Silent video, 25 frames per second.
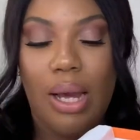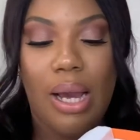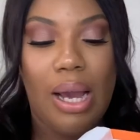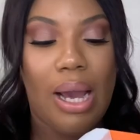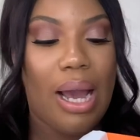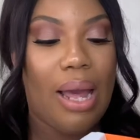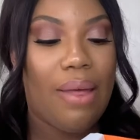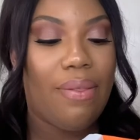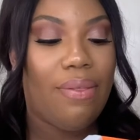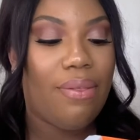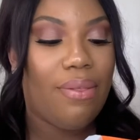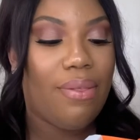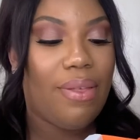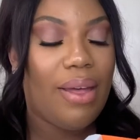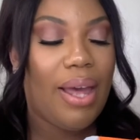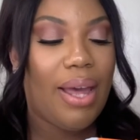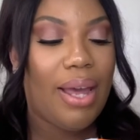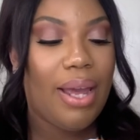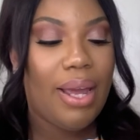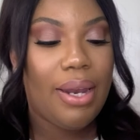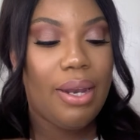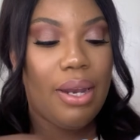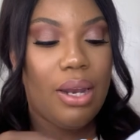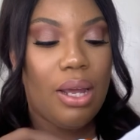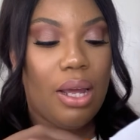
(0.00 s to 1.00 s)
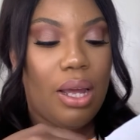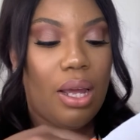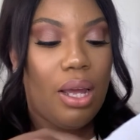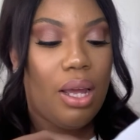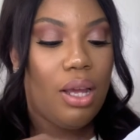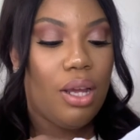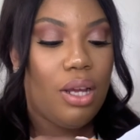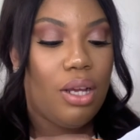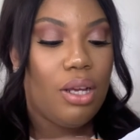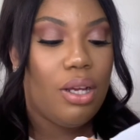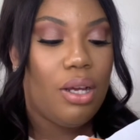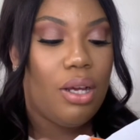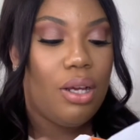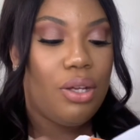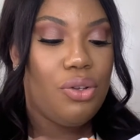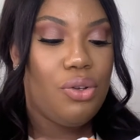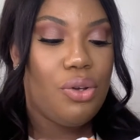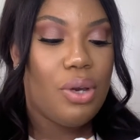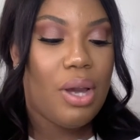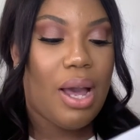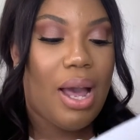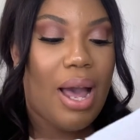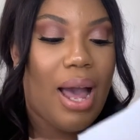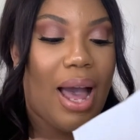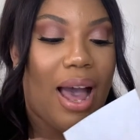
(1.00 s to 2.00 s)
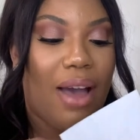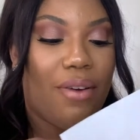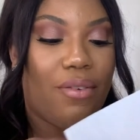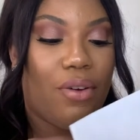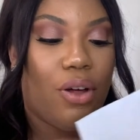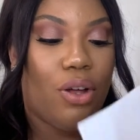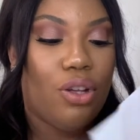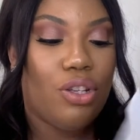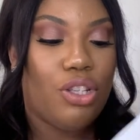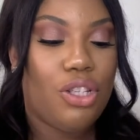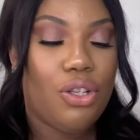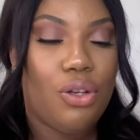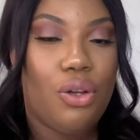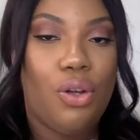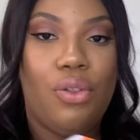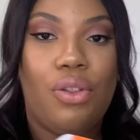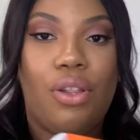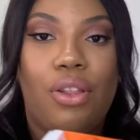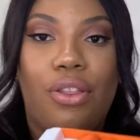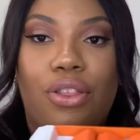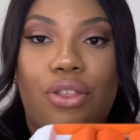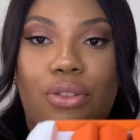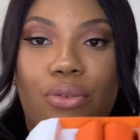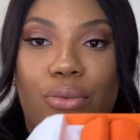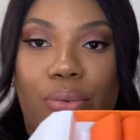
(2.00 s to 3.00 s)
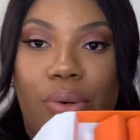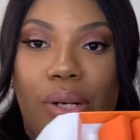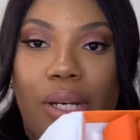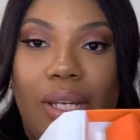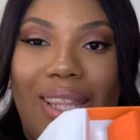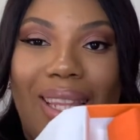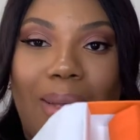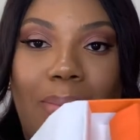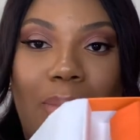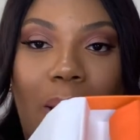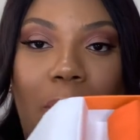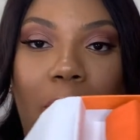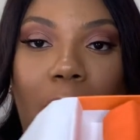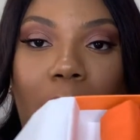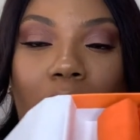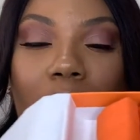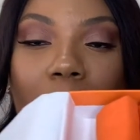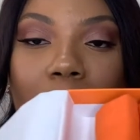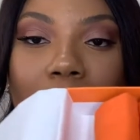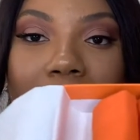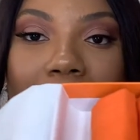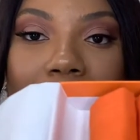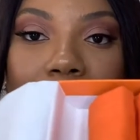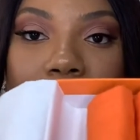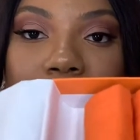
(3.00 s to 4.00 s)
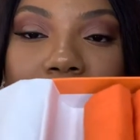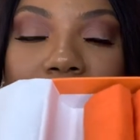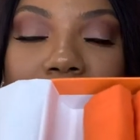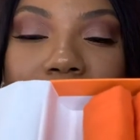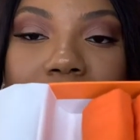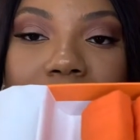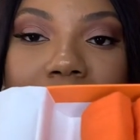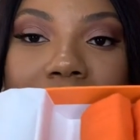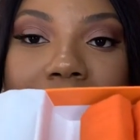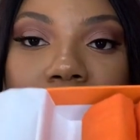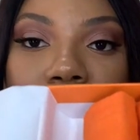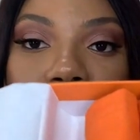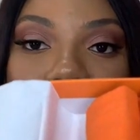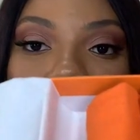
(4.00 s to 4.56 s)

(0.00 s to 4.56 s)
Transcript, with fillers: And then you have also the three that my mom had picked out